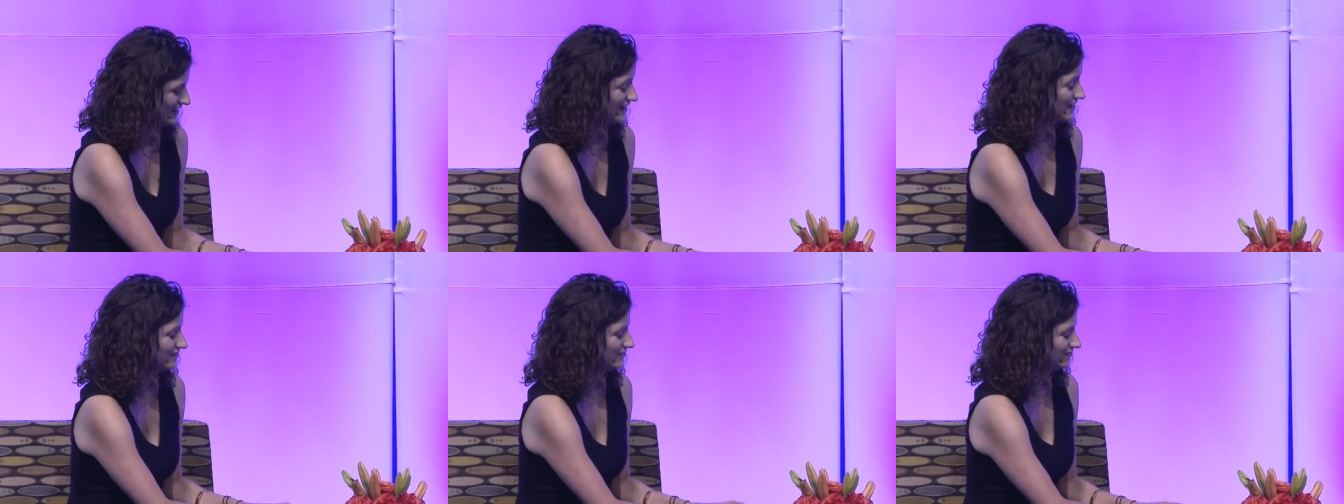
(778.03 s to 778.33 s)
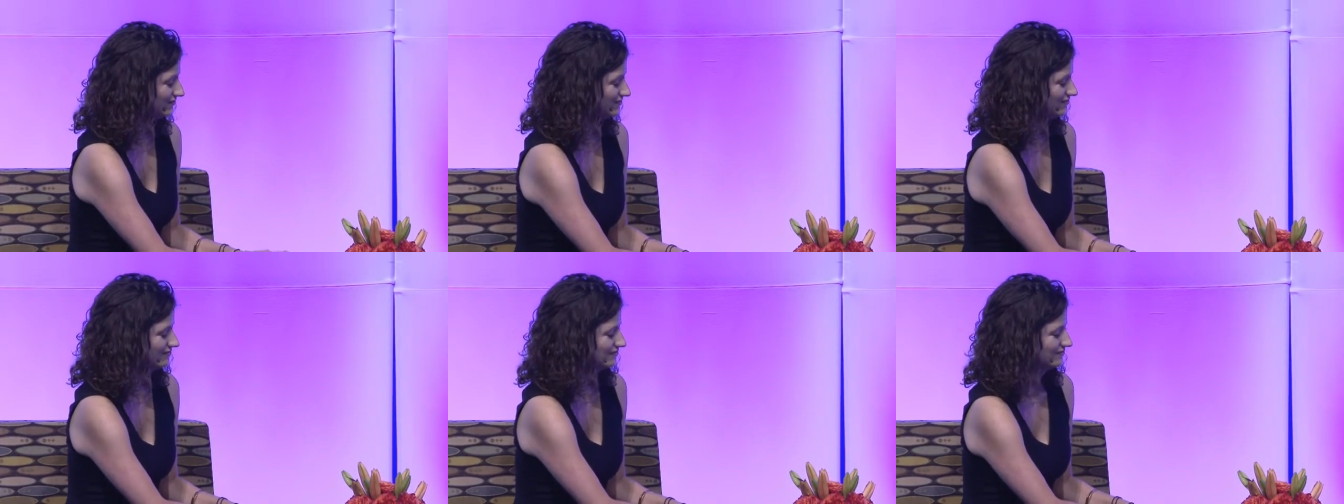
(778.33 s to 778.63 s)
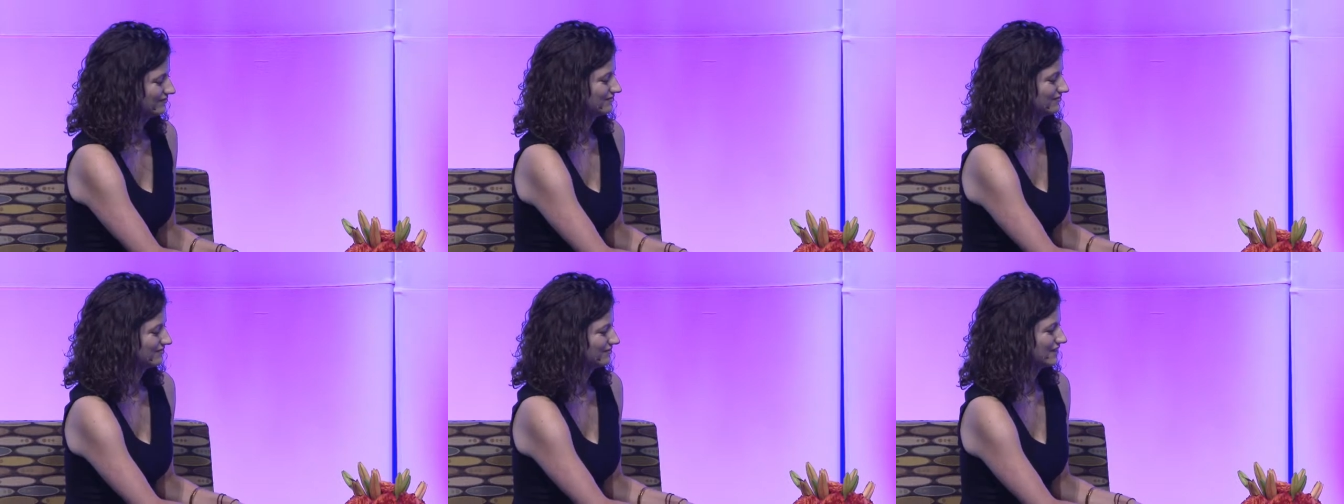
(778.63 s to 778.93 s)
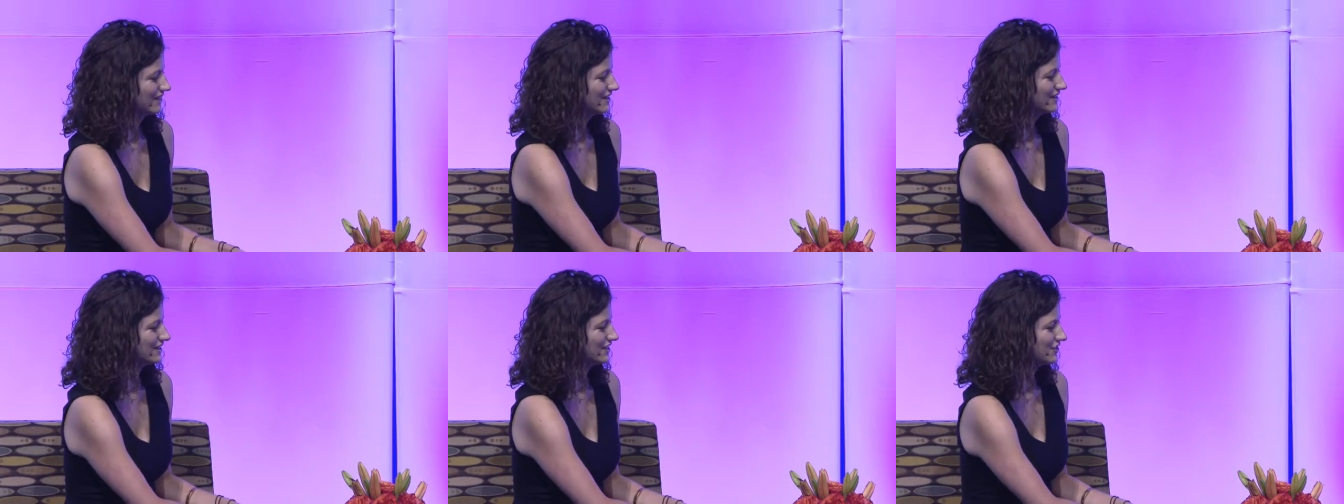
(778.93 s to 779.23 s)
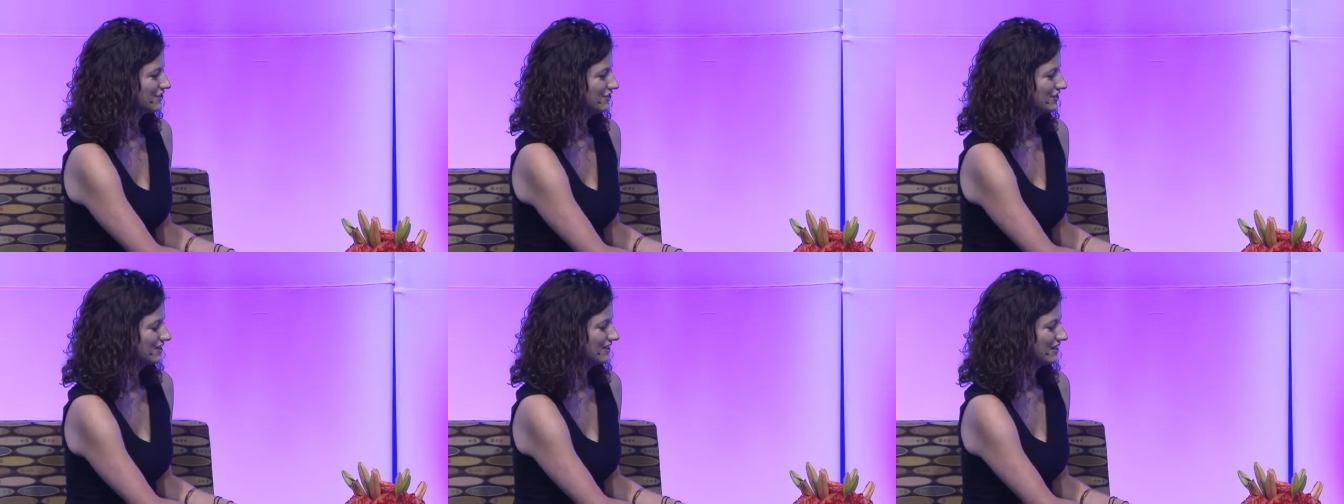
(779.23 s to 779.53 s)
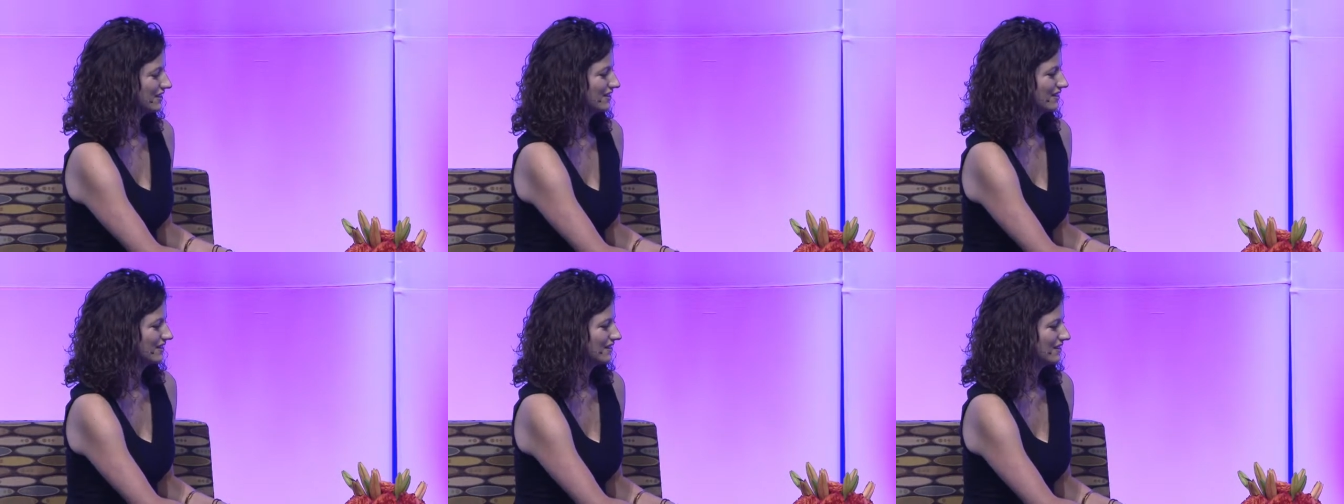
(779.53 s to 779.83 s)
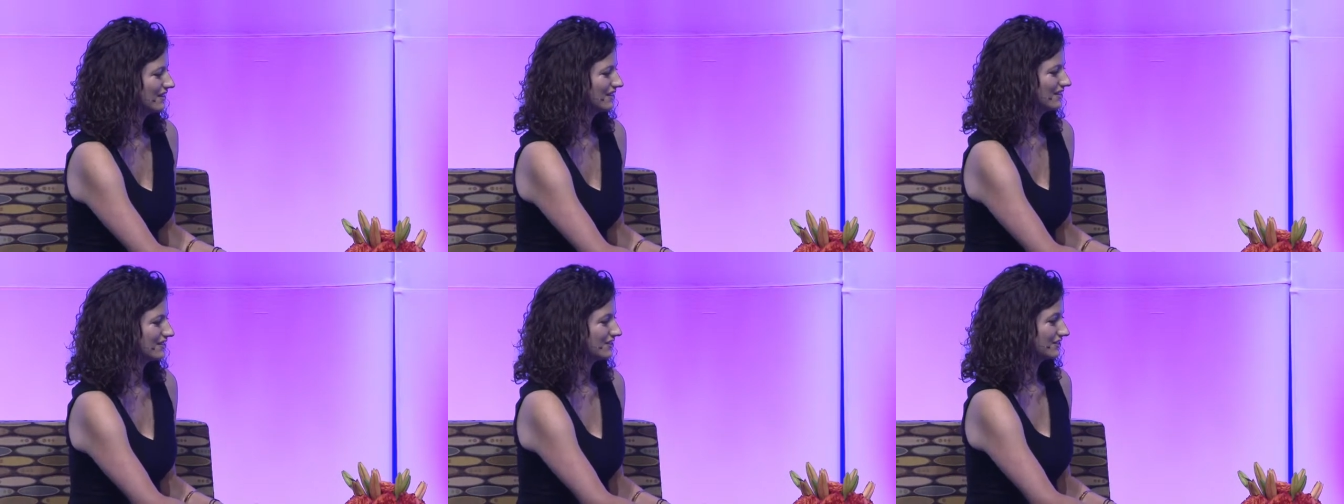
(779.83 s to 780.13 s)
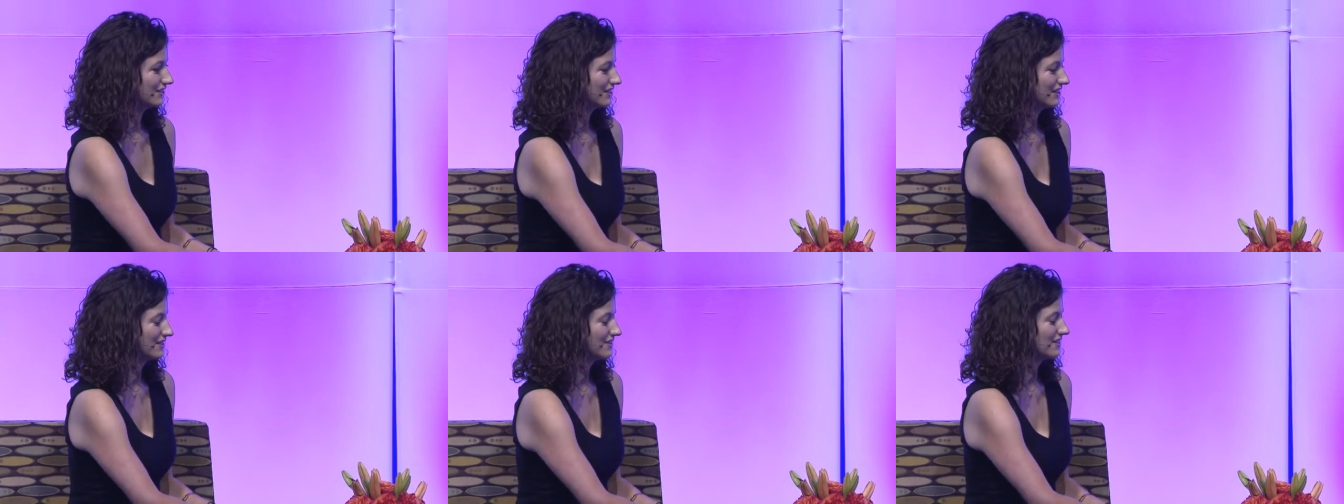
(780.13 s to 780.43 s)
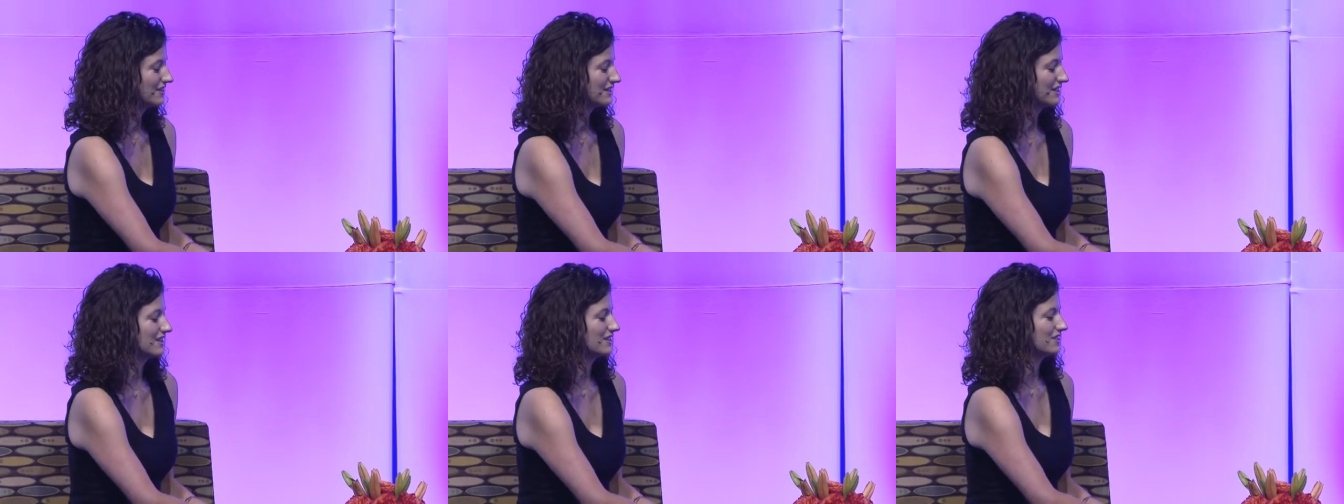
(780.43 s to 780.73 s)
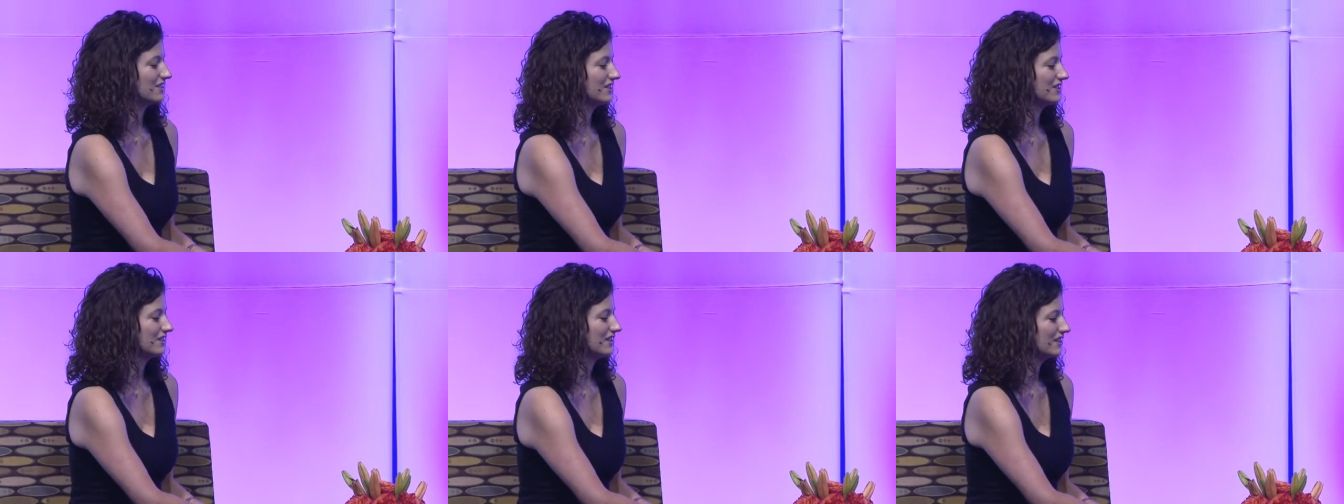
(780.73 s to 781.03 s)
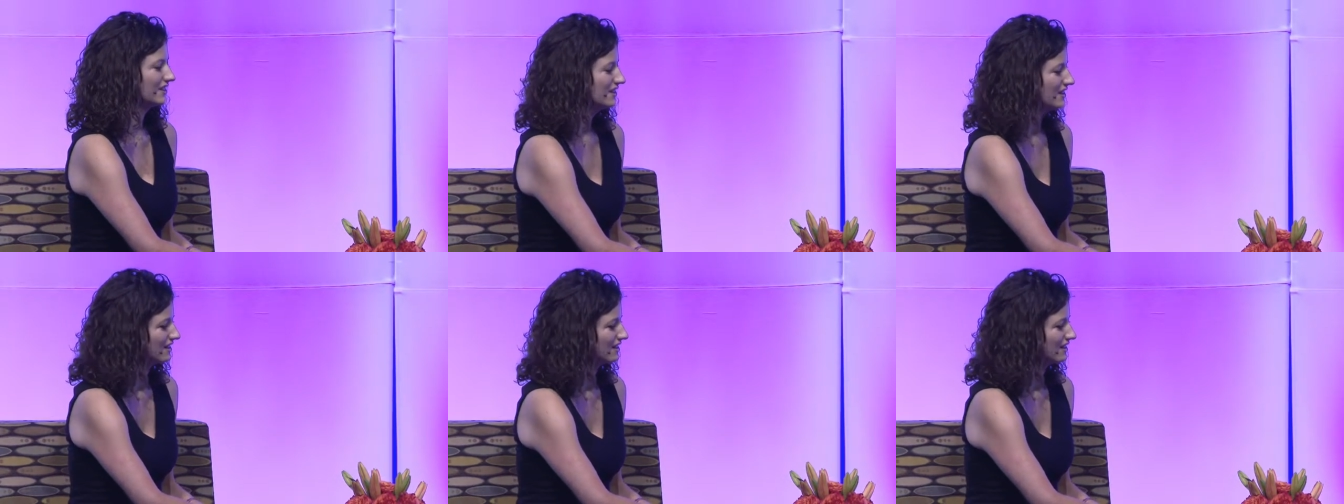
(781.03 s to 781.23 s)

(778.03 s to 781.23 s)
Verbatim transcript: Yeah, I think it's interesting. I think it's really interesting, actually.